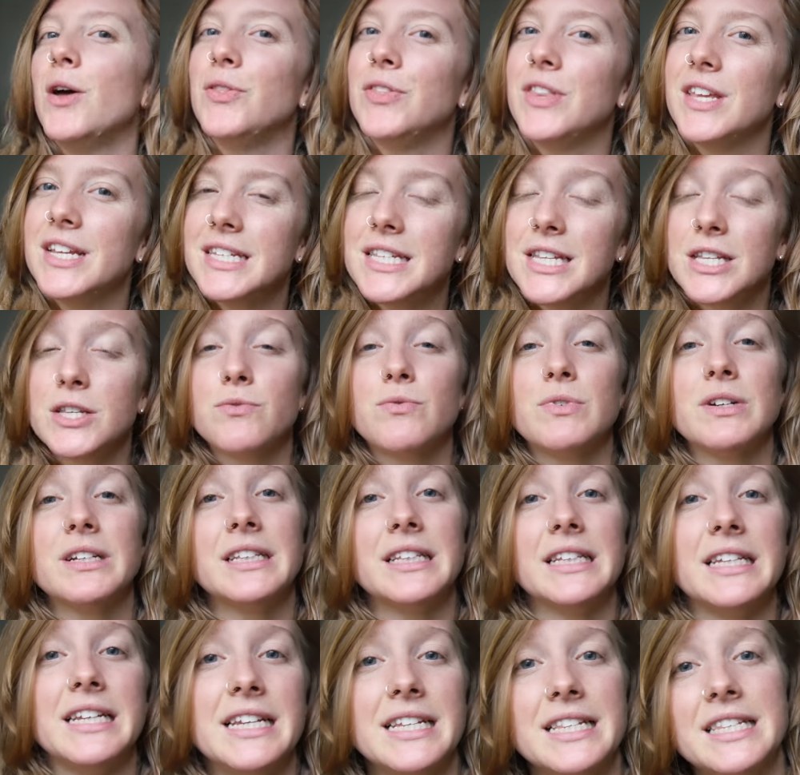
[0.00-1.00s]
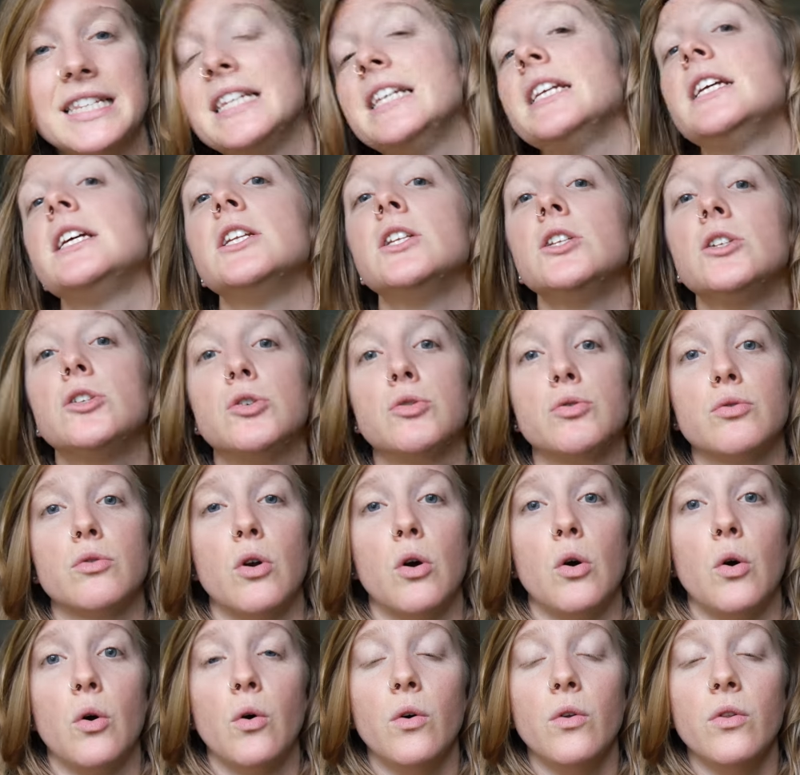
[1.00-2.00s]
this is releasing
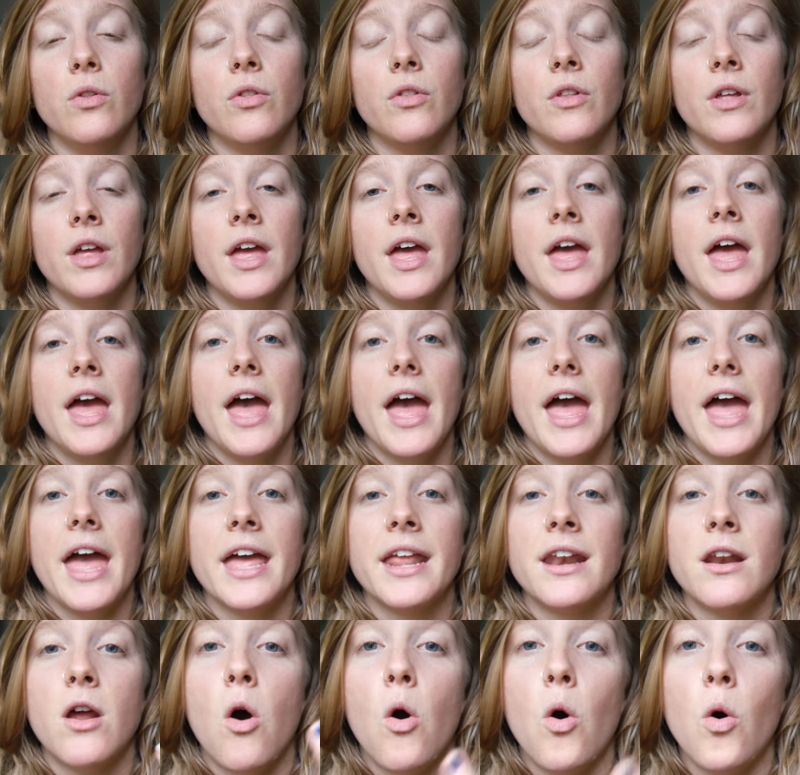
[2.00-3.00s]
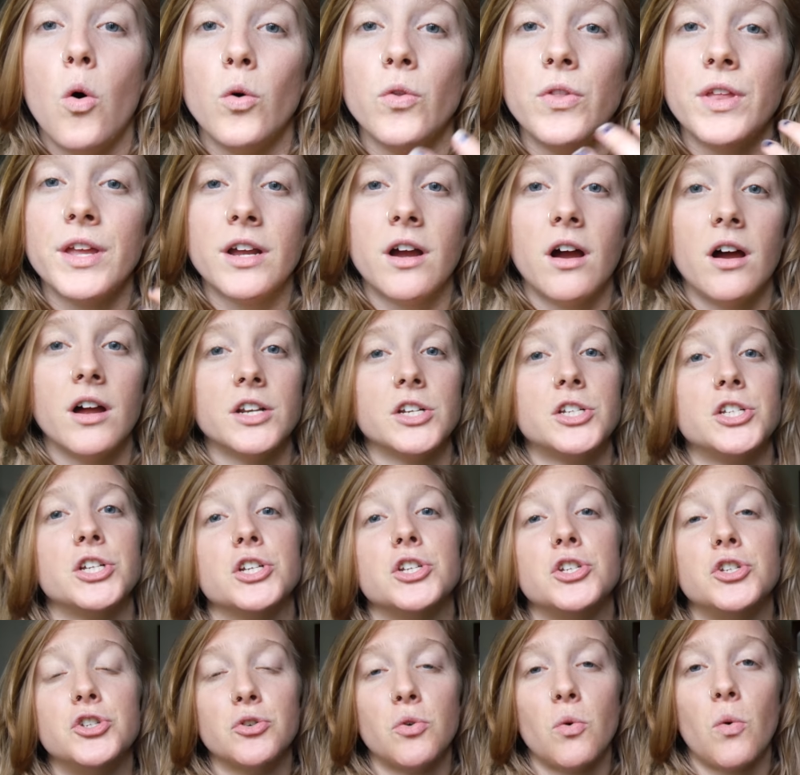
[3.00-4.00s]
control and holding on
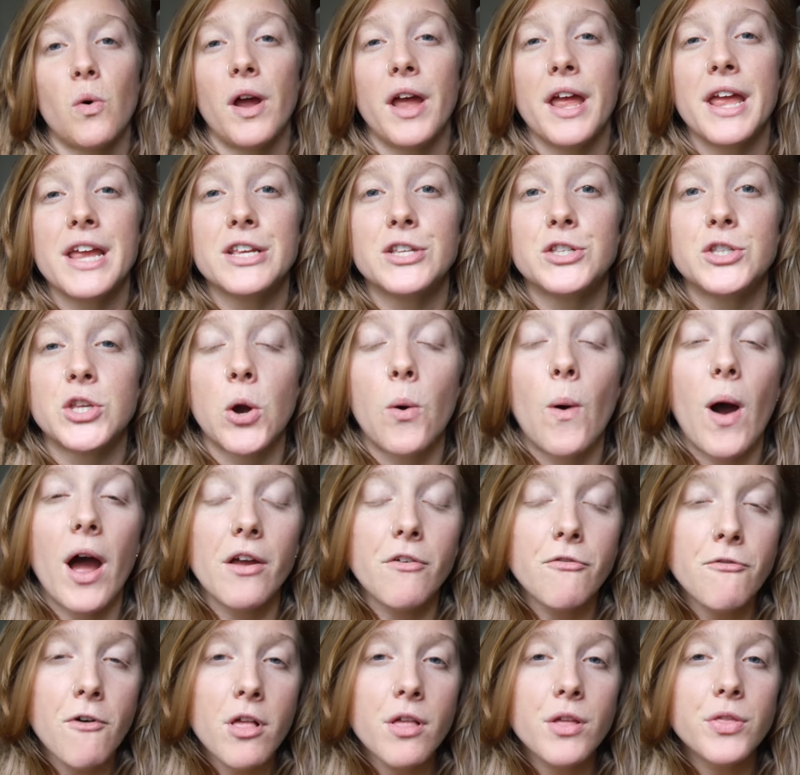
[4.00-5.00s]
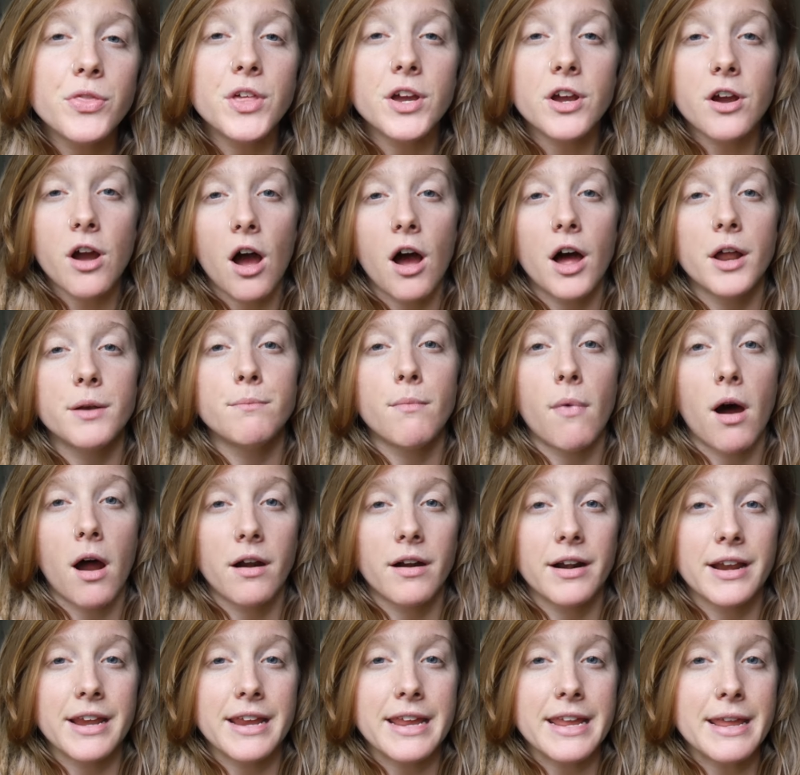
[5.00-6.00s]
to joy. So I followed the
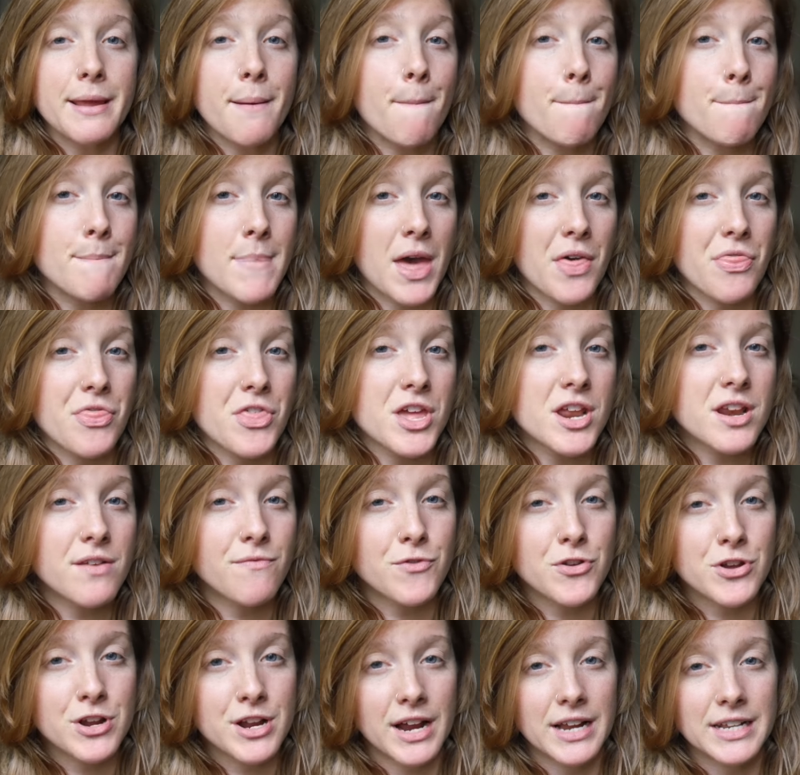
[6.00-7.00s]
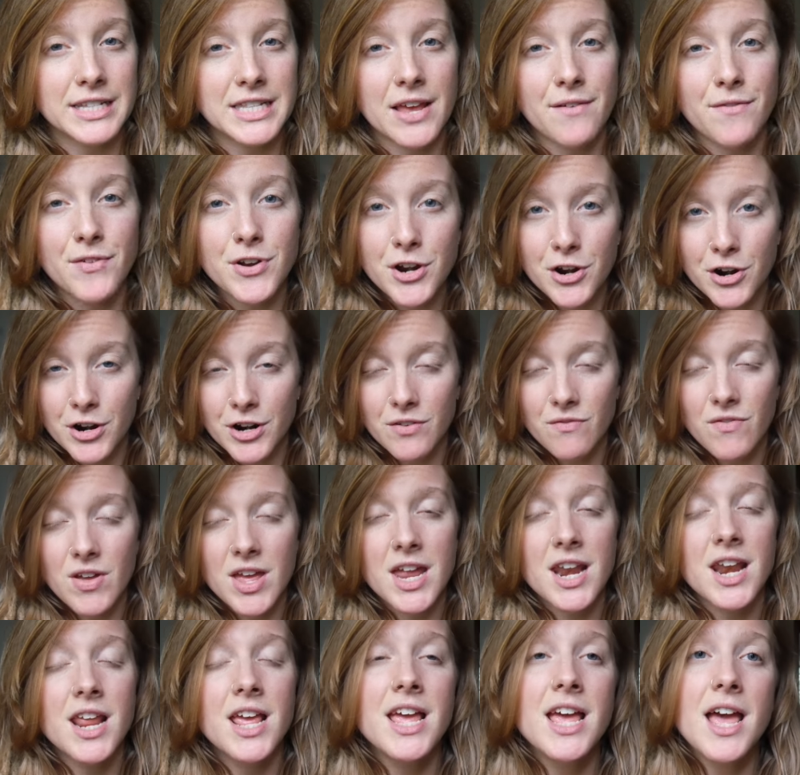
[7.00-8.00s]
KonMari method, if you guys haven't heard of
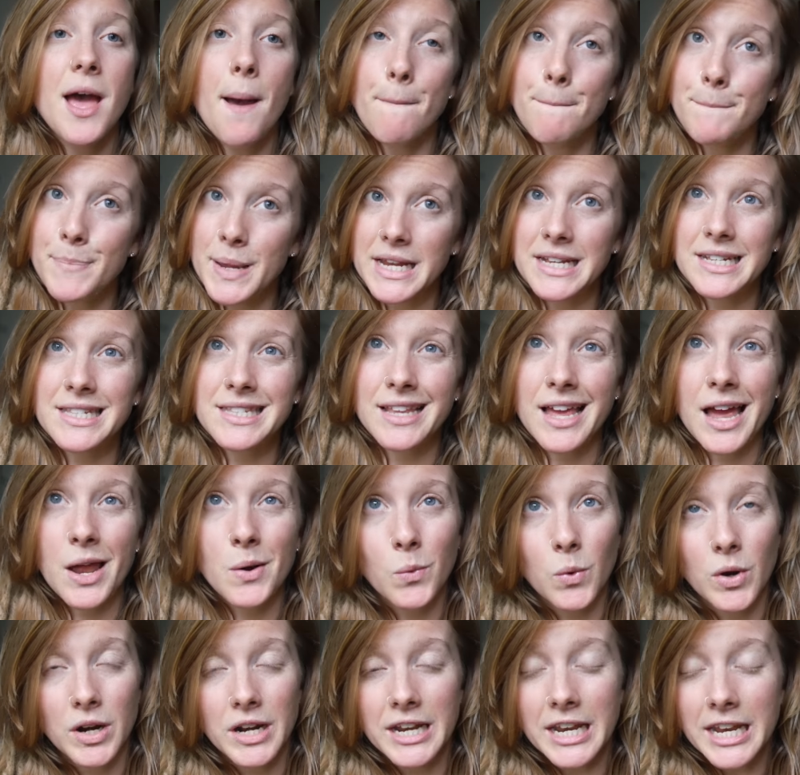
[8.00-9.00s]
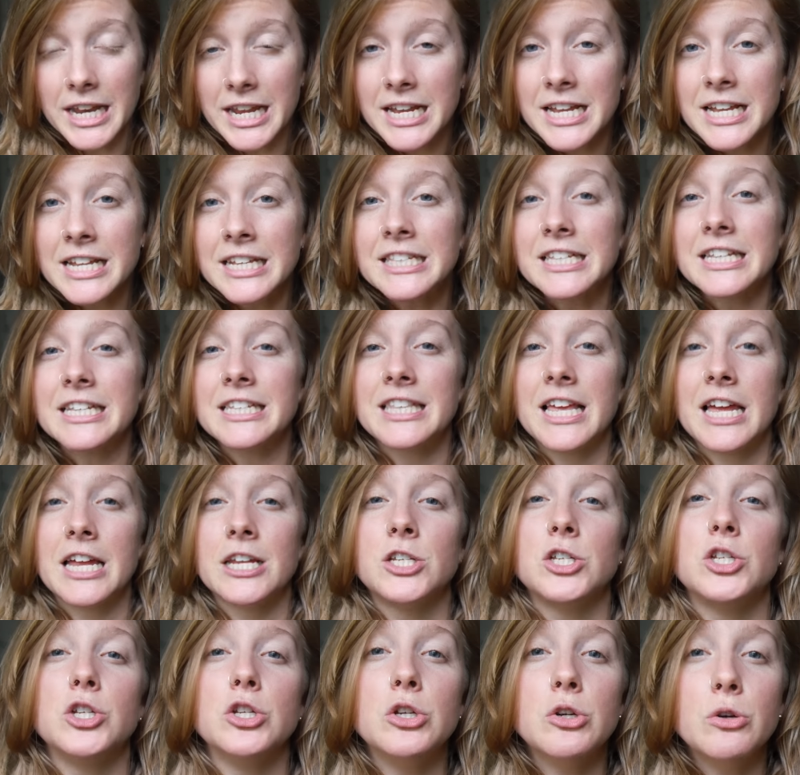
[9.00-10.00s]
it. Baseline, what it is
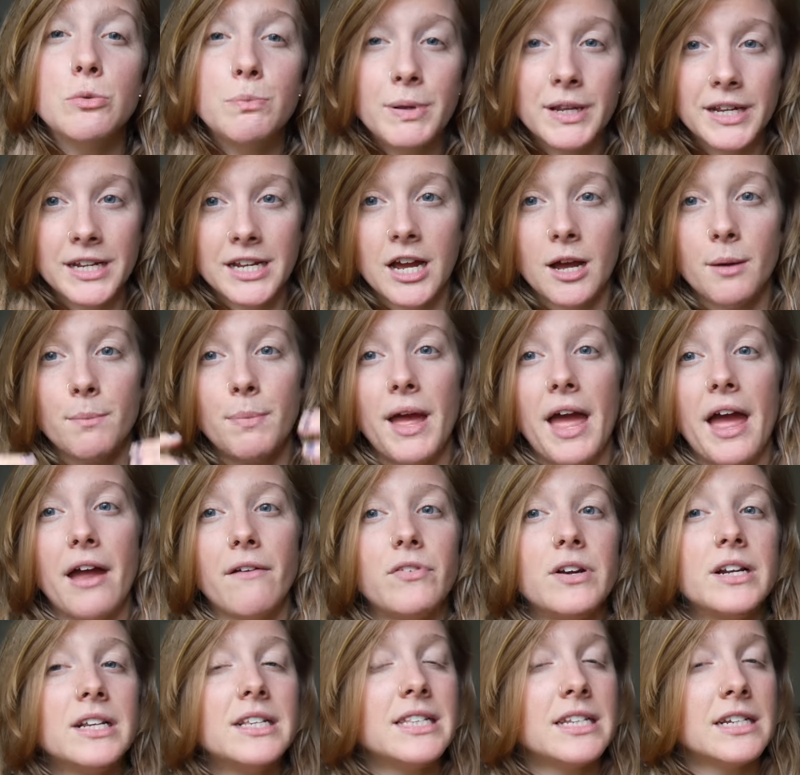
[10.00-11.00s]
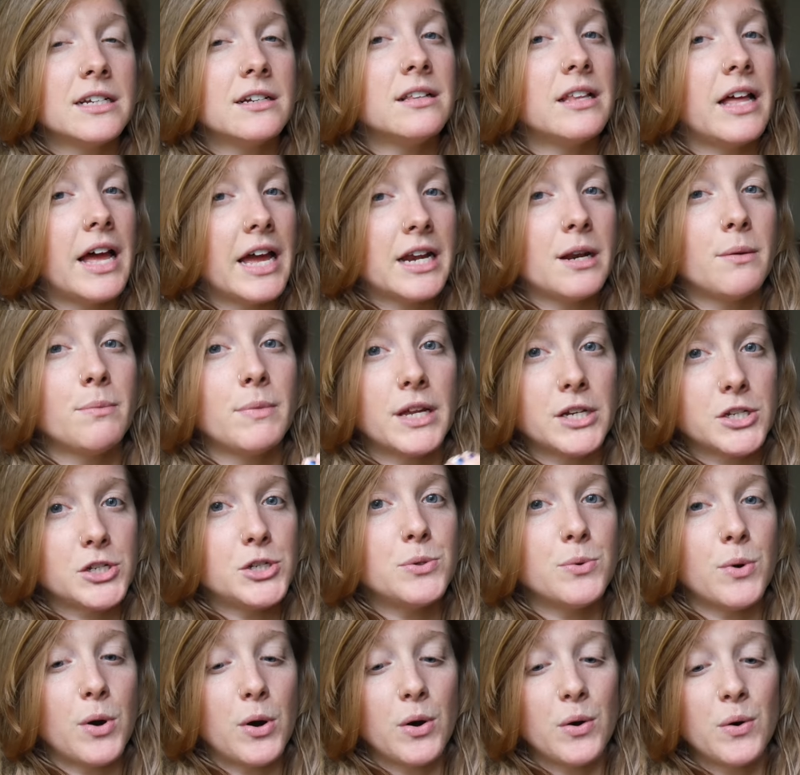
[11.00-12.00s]
that you pick up every single item
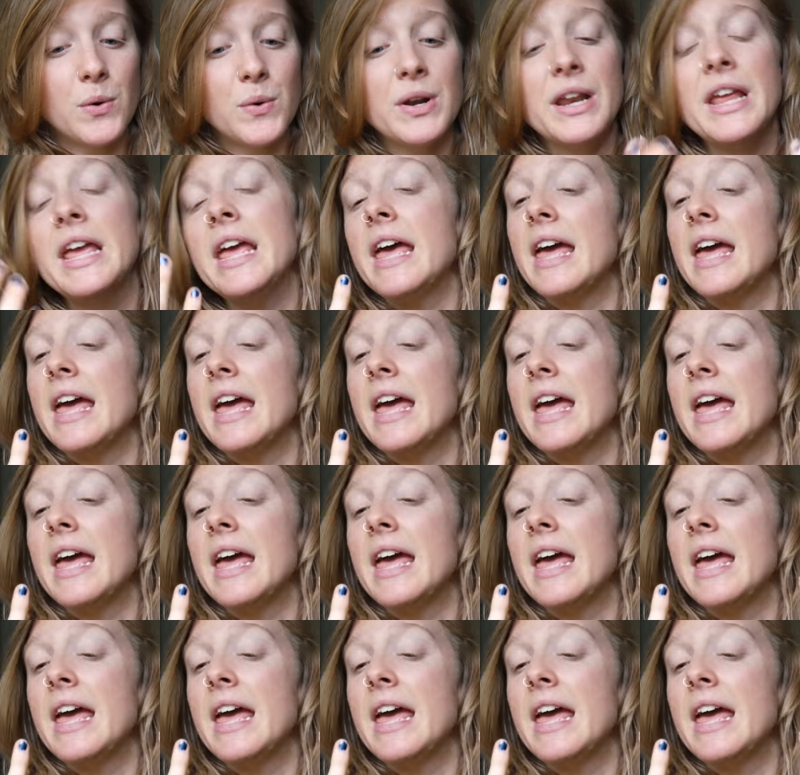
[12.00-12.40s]
that you own